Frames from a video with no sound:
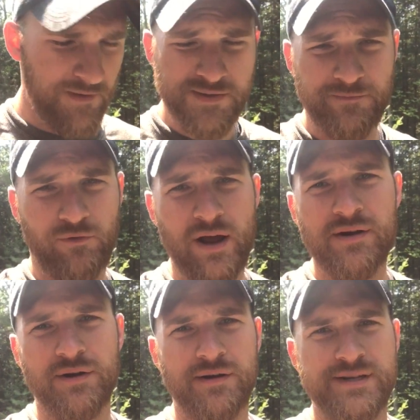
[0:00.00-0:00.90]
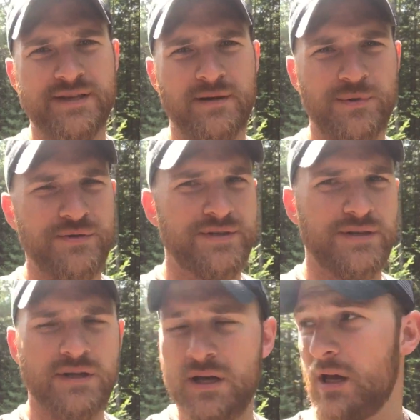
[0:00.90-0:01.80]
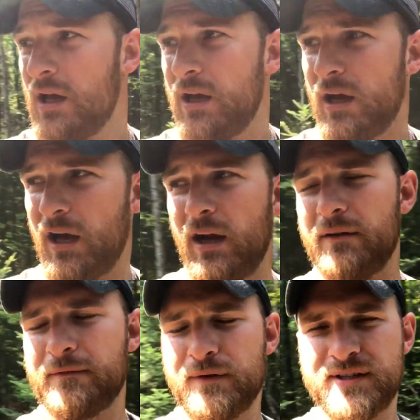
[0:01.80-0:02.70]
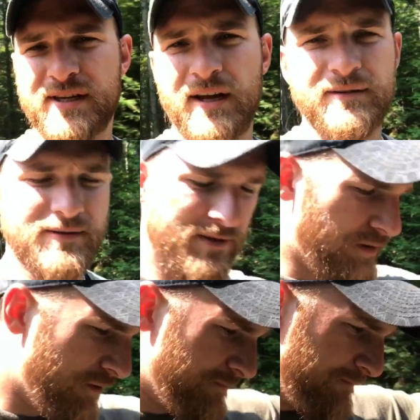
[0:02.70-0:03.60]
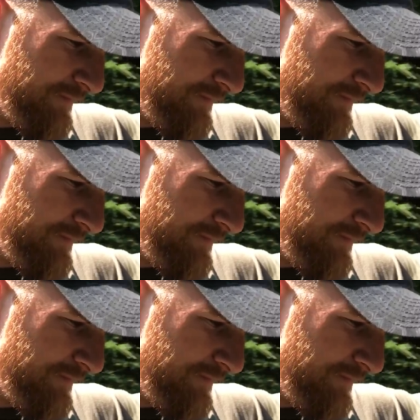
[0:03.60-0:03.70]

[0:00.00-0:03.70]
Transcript: have some fryer grease that I'm using for scent. So